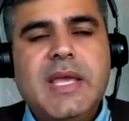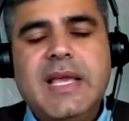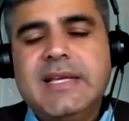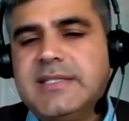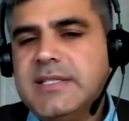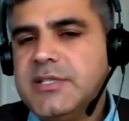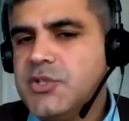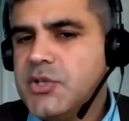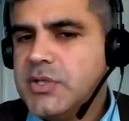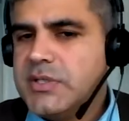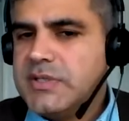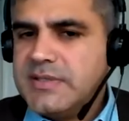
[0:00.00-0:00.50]

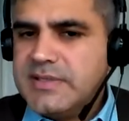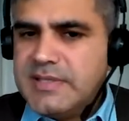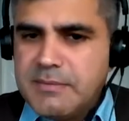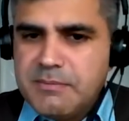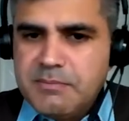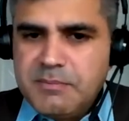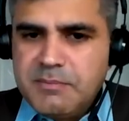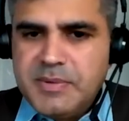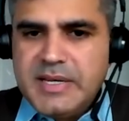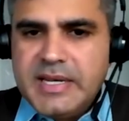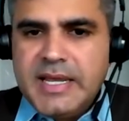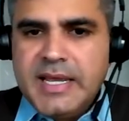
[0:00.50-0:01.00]
is it just
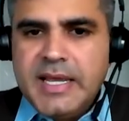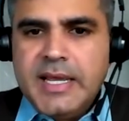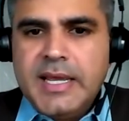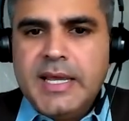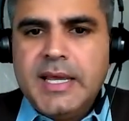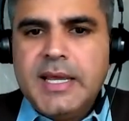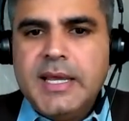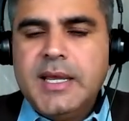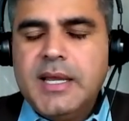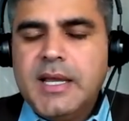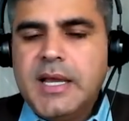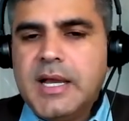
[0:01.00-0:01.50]

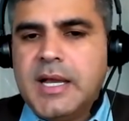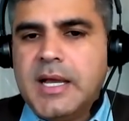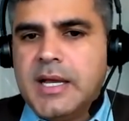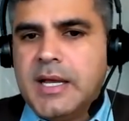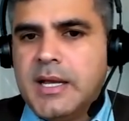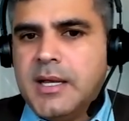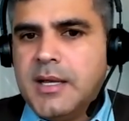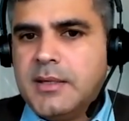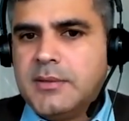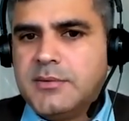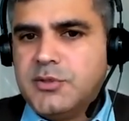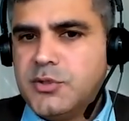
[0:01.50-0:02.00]
simply
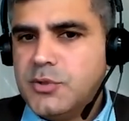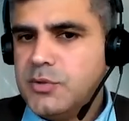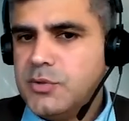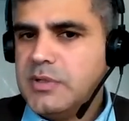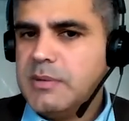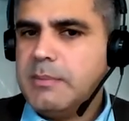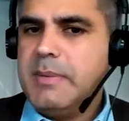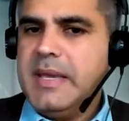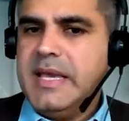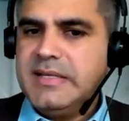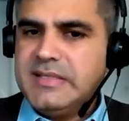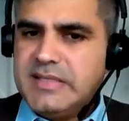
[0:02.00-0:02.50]
uh, you know,
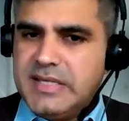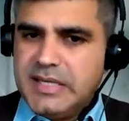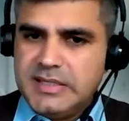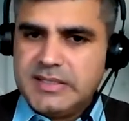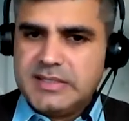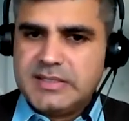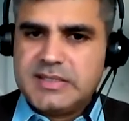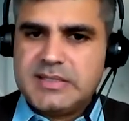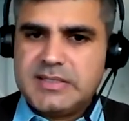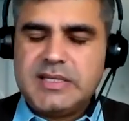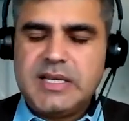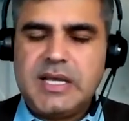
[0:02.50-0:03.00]
the
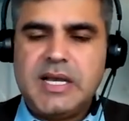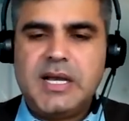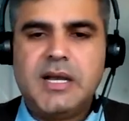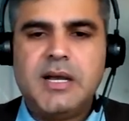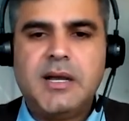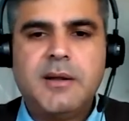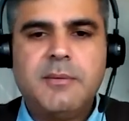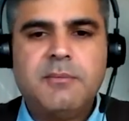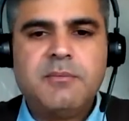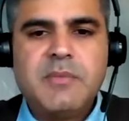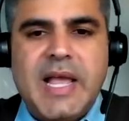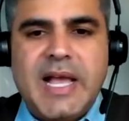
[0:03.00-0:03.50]
basics,
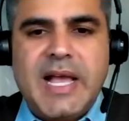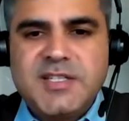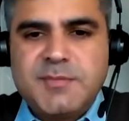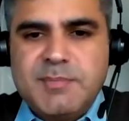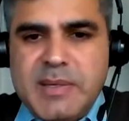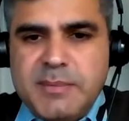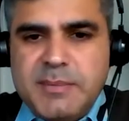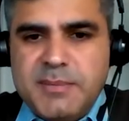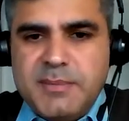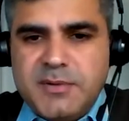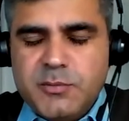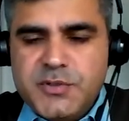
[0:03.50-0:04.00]
um,
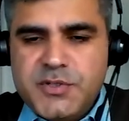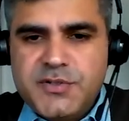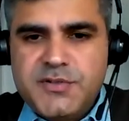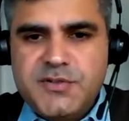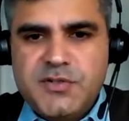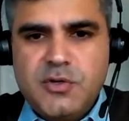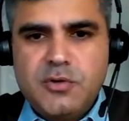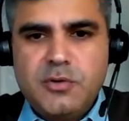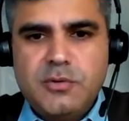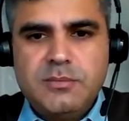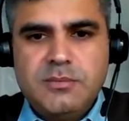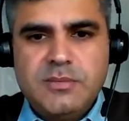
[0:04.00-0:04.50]
as people would
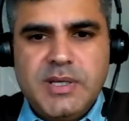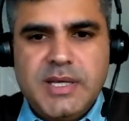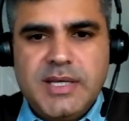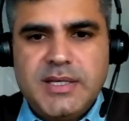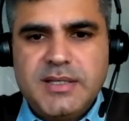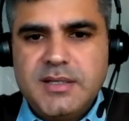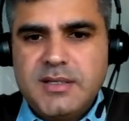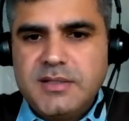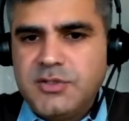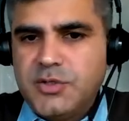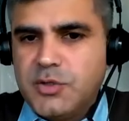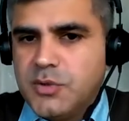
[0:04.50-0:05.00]
assume,
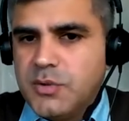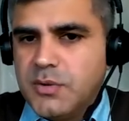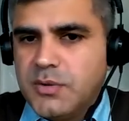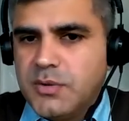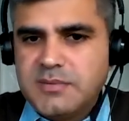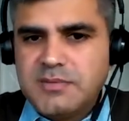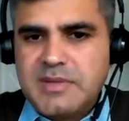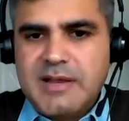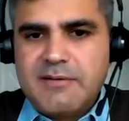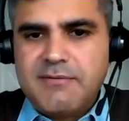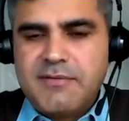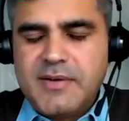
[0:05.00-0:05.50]
is, you
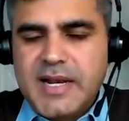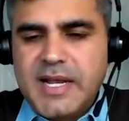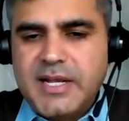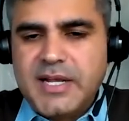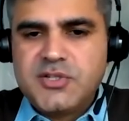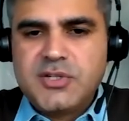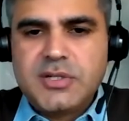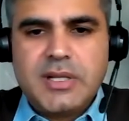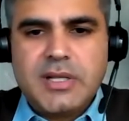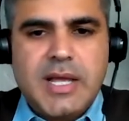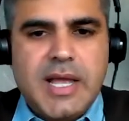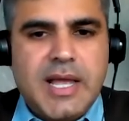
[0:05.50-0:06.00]
know, their
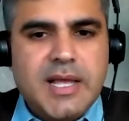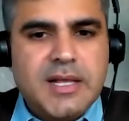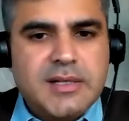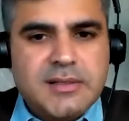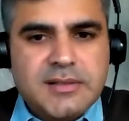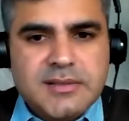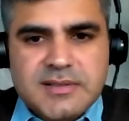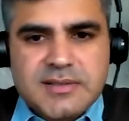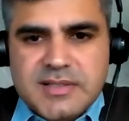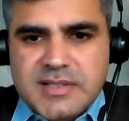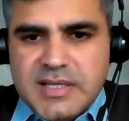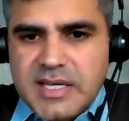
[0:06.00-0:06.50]
financial
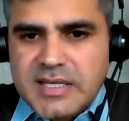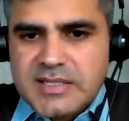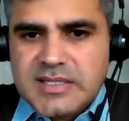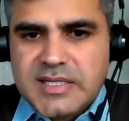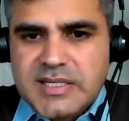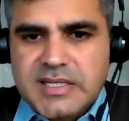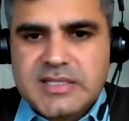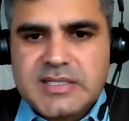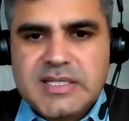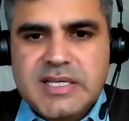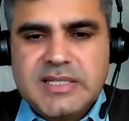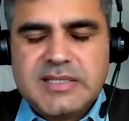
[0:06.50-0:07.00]
health?
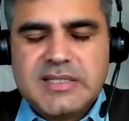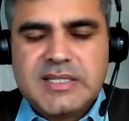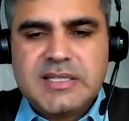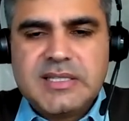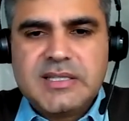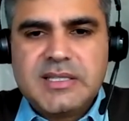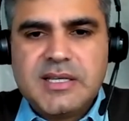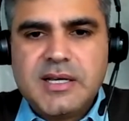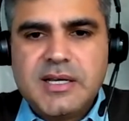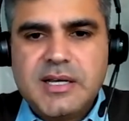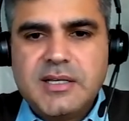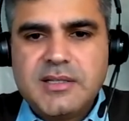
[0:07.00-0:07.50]
Is it is
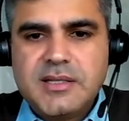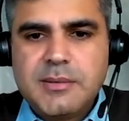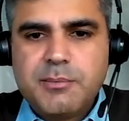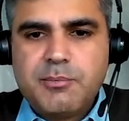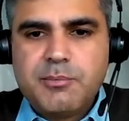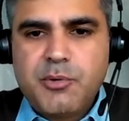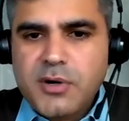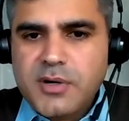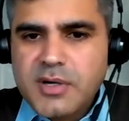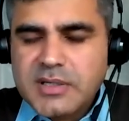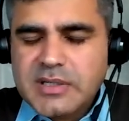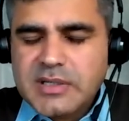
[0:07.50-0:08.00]
it the the
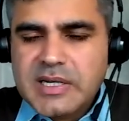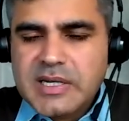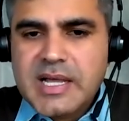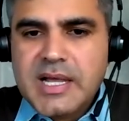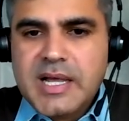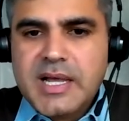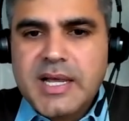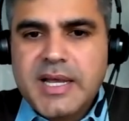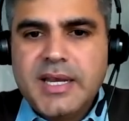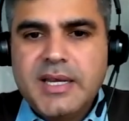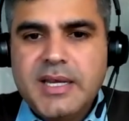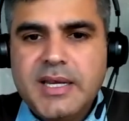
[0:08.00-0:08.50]
product
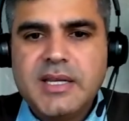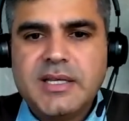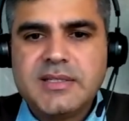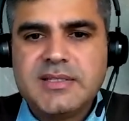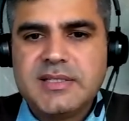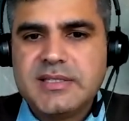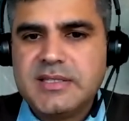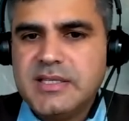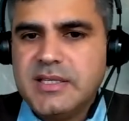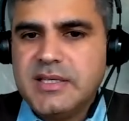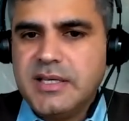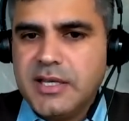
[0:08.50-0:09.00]
line?
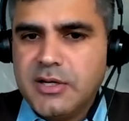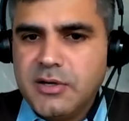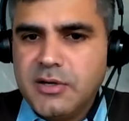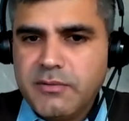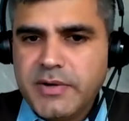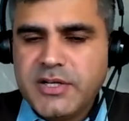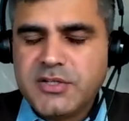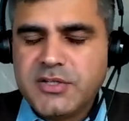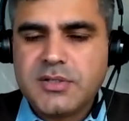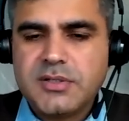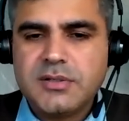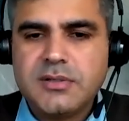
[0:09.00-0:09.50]
Is it the
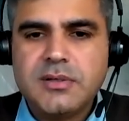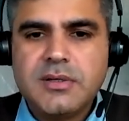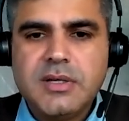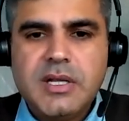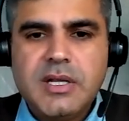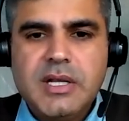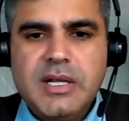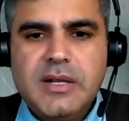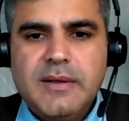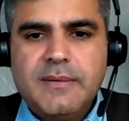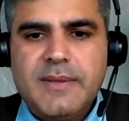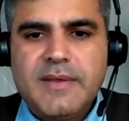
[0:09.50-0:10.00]
innovation
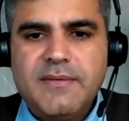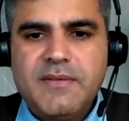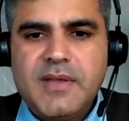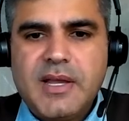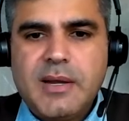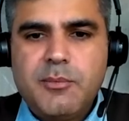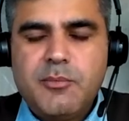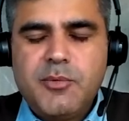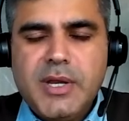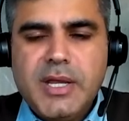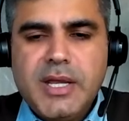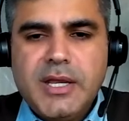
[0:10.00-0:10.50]
that
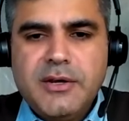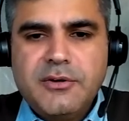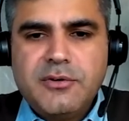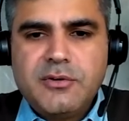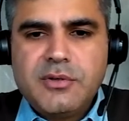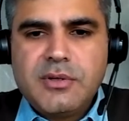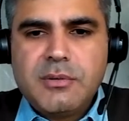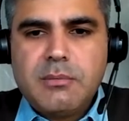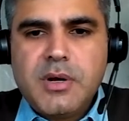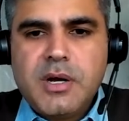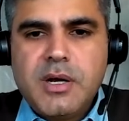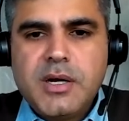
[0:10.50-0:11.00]
they are bringing
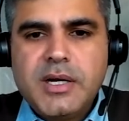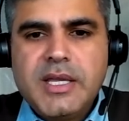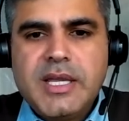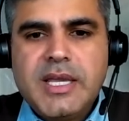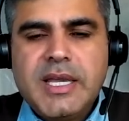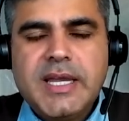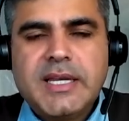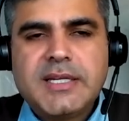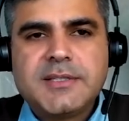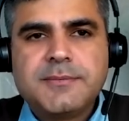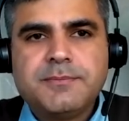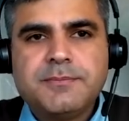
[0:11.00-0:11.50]
to the
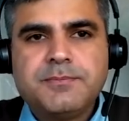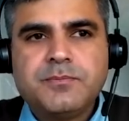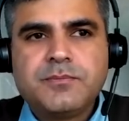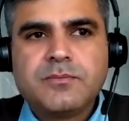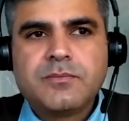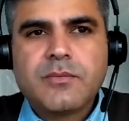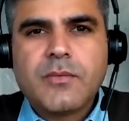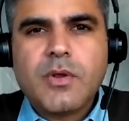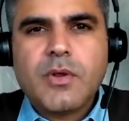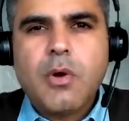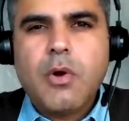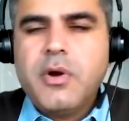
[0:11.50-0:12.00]
market?
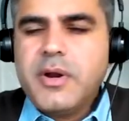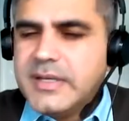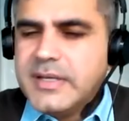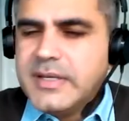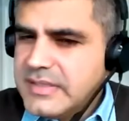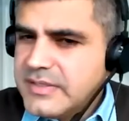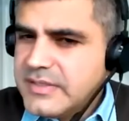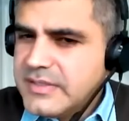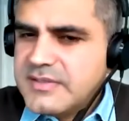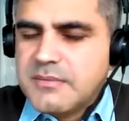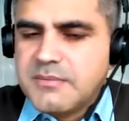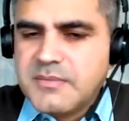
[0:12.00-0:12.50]
Or
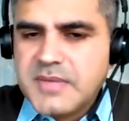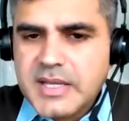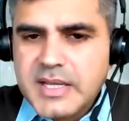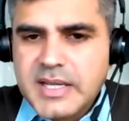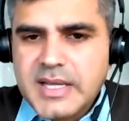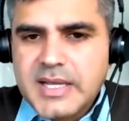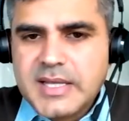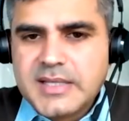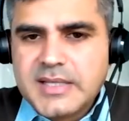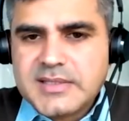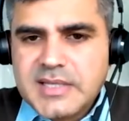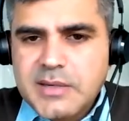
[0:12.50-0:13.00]
is there
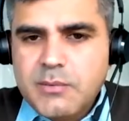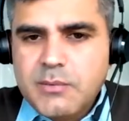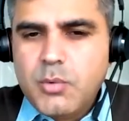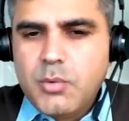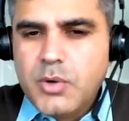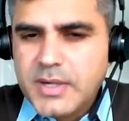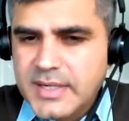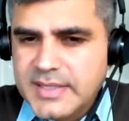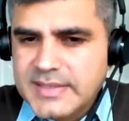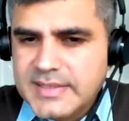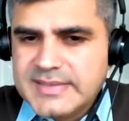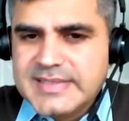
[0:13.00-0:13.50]
something else? Like,
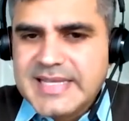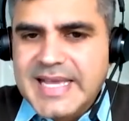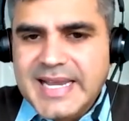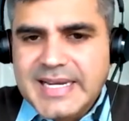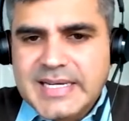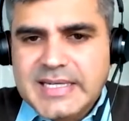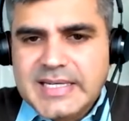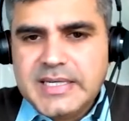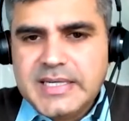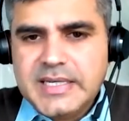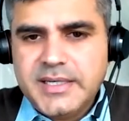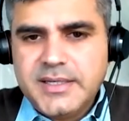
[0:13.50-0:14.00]
what
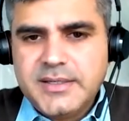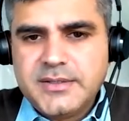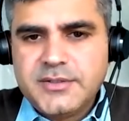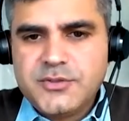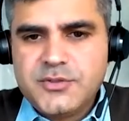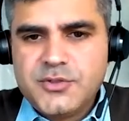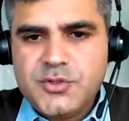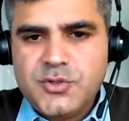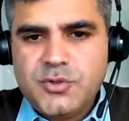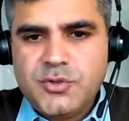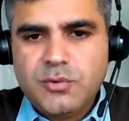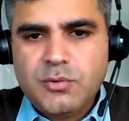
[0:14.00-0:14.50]
exactly
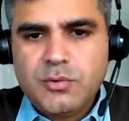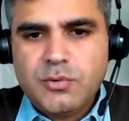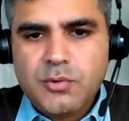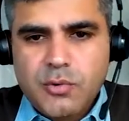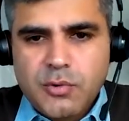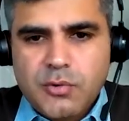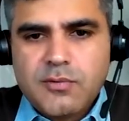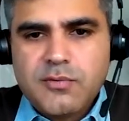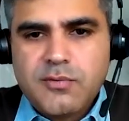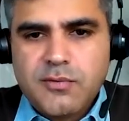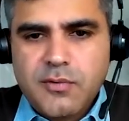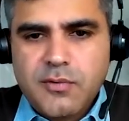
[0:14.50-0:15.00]
do you look